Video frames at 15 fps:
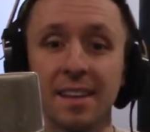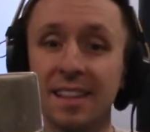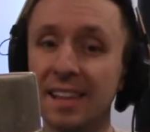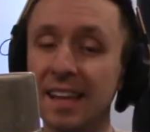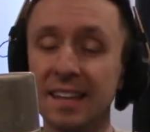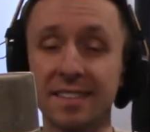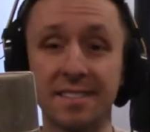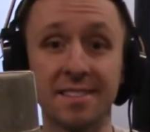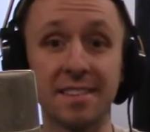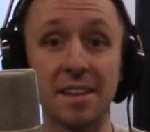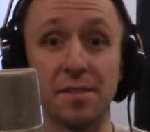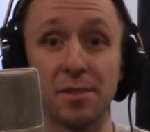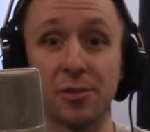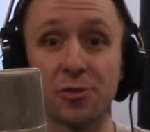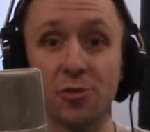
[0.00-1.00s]
Let's
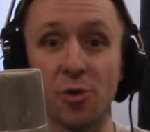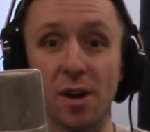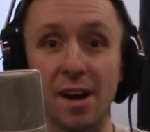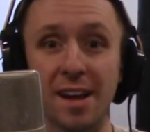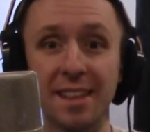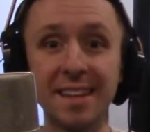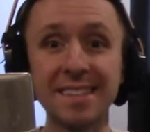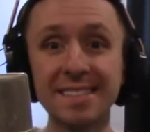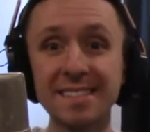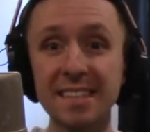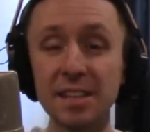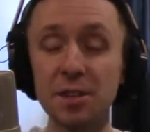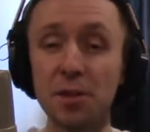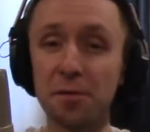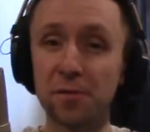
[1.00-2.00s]
give it a try. Let's
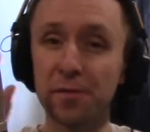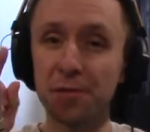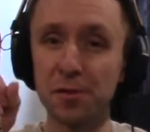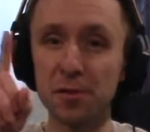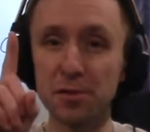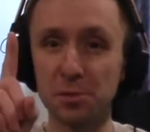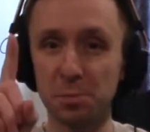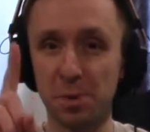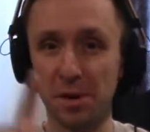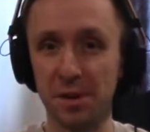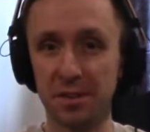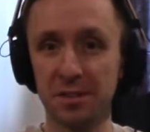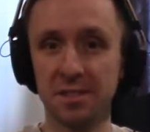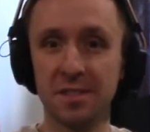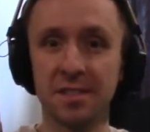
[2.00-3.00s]
sing the first
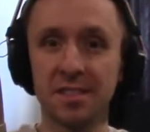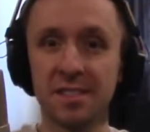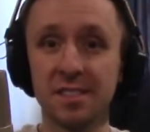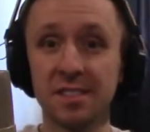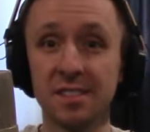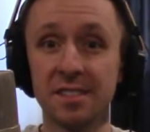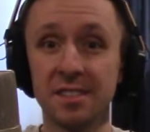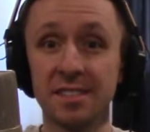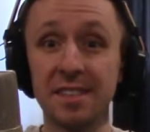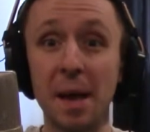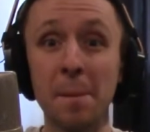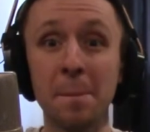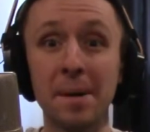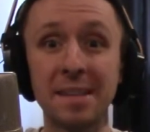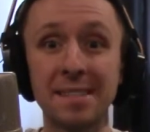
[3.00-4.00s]
part.
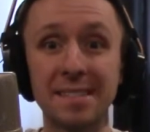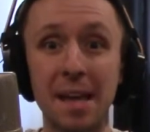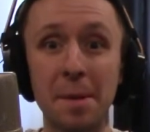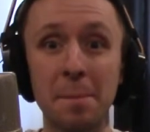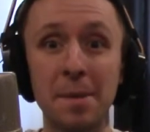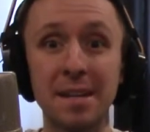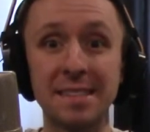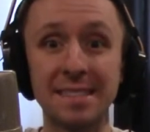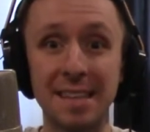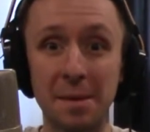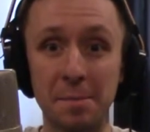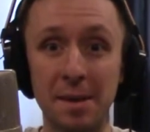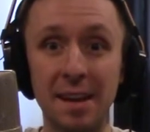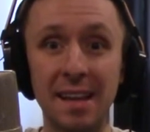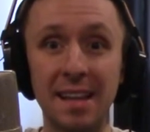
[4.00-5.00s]
Samba, samba,
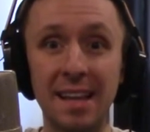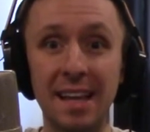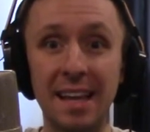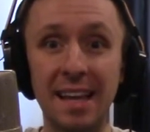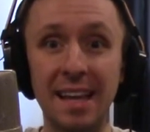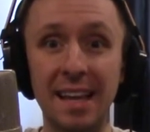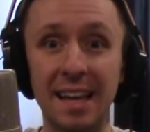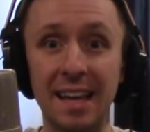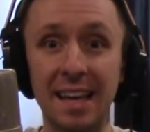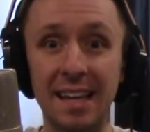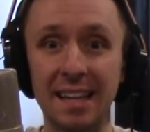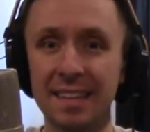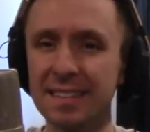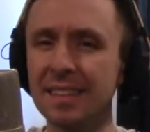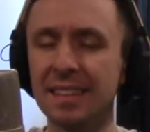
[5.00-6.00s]
samba, la la
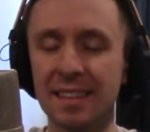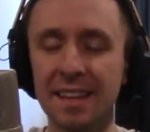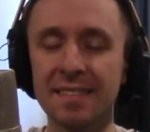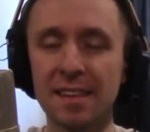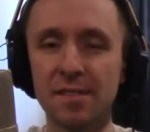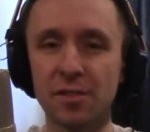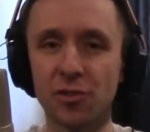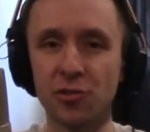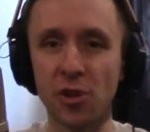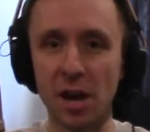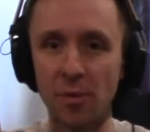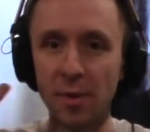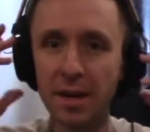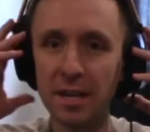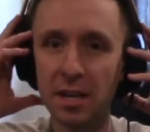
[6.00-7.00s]
la. Let's give it a
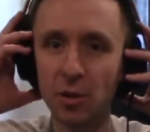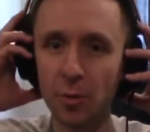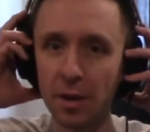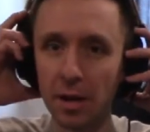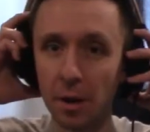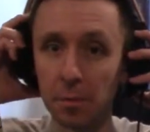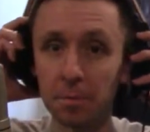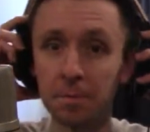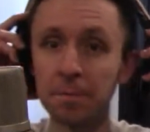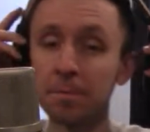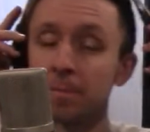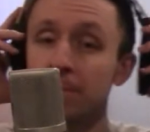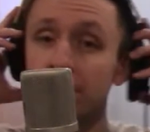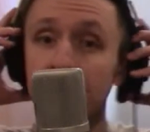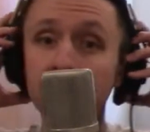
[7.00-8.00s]
try. Ready? Here we go.
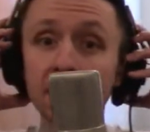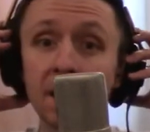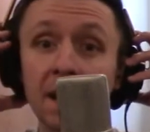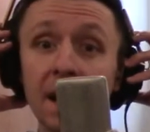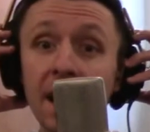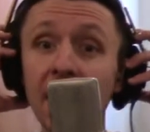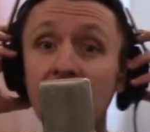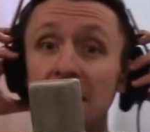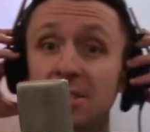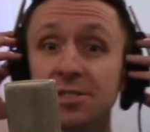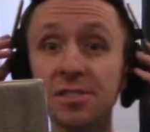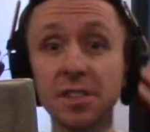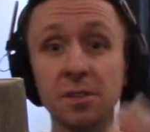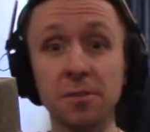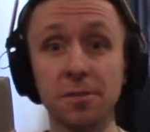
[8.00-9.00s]
I'll
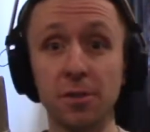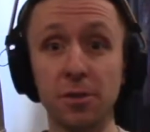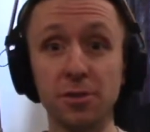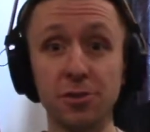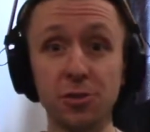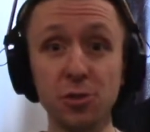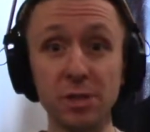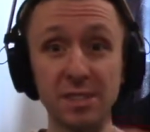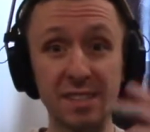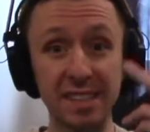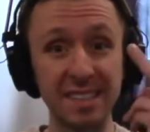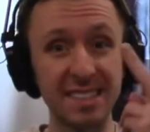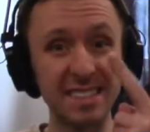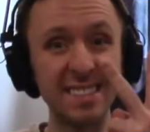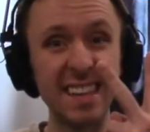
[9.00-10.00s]
sing first, you can
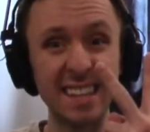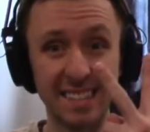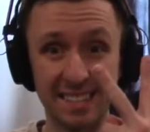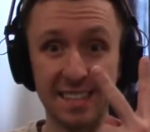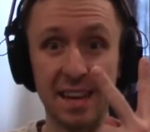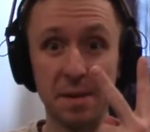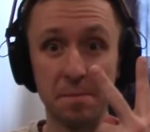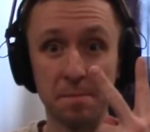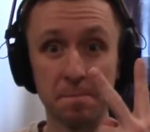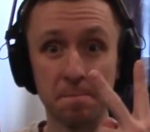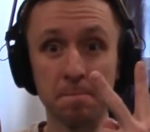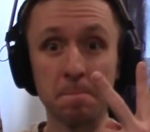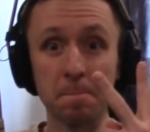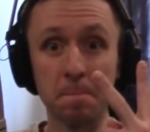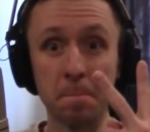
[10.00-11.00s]
sing it the second
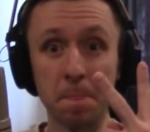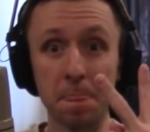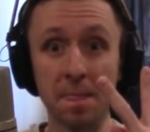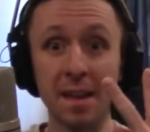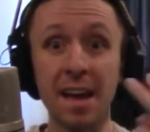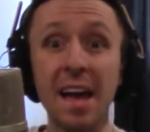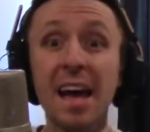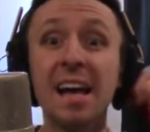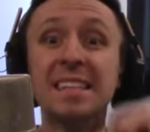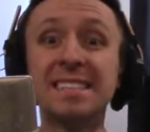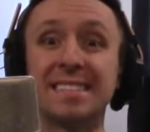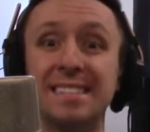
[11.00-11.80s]
time.